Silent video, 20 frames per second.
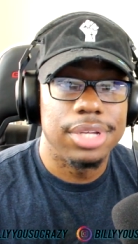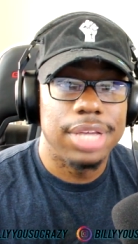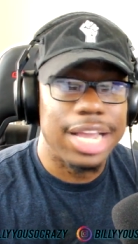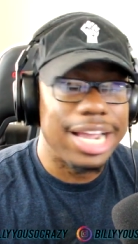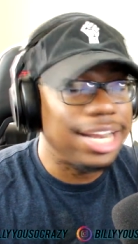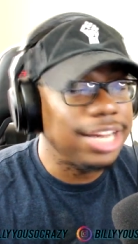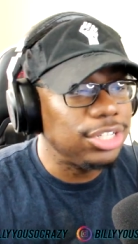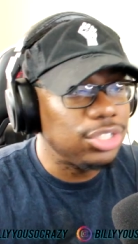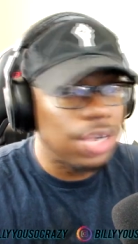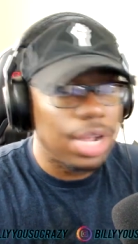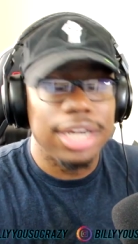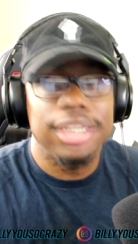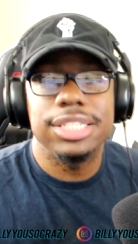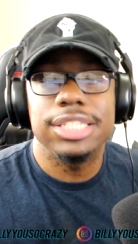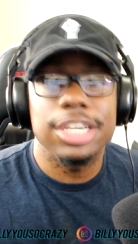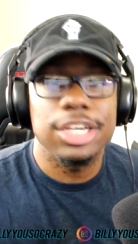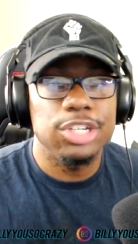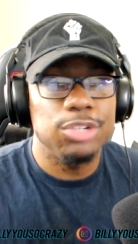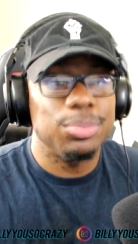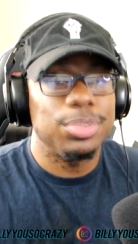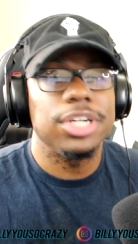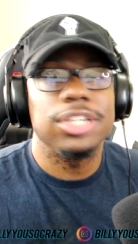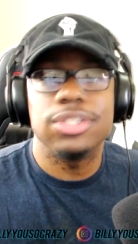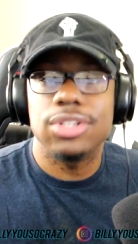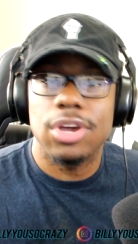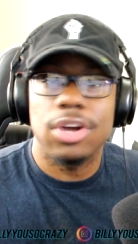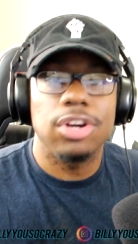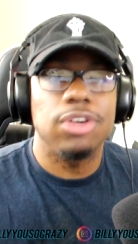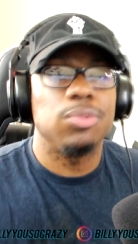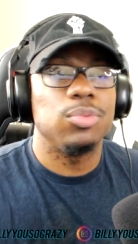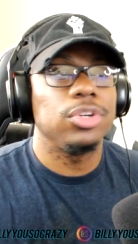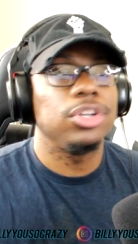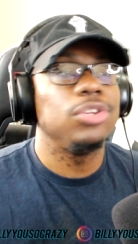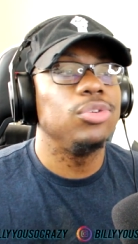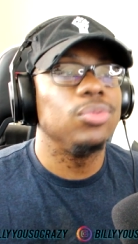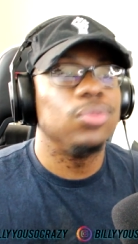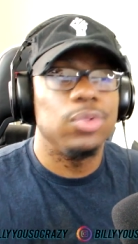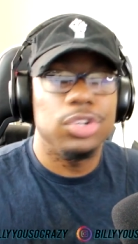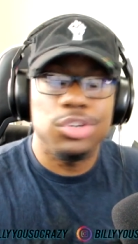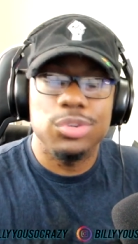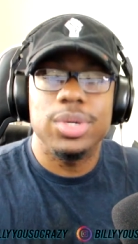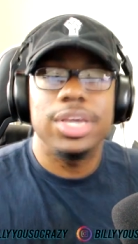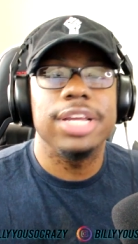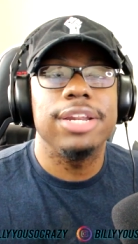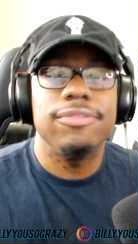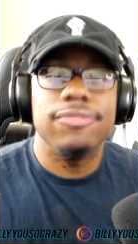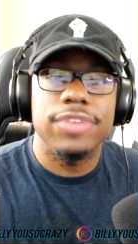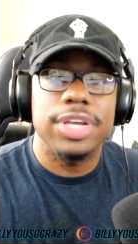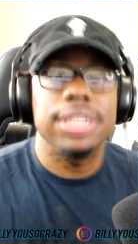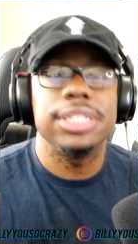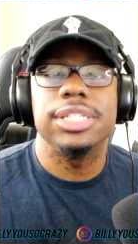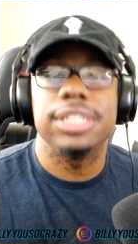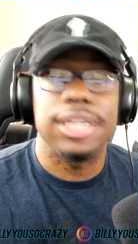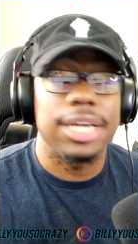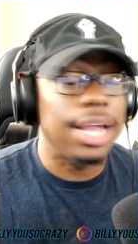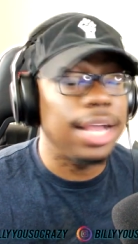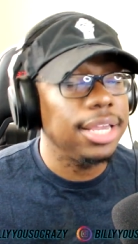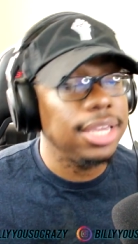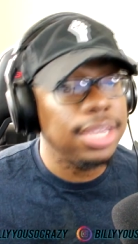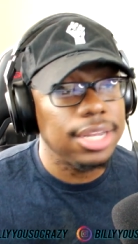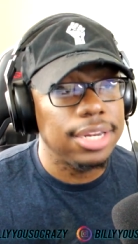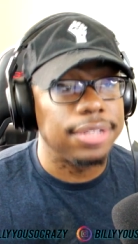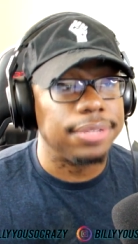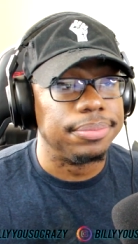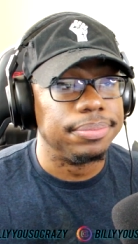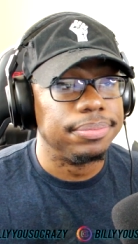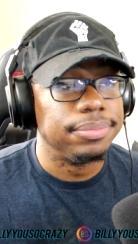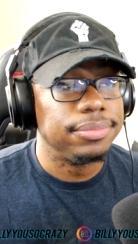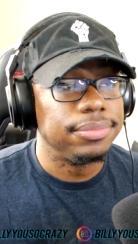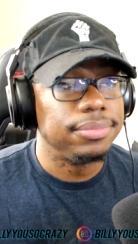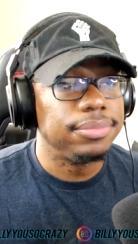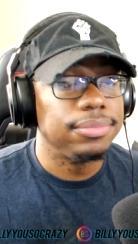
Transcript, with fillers: And they trying to tell you, but it's hard when you when you get invested. And I get it.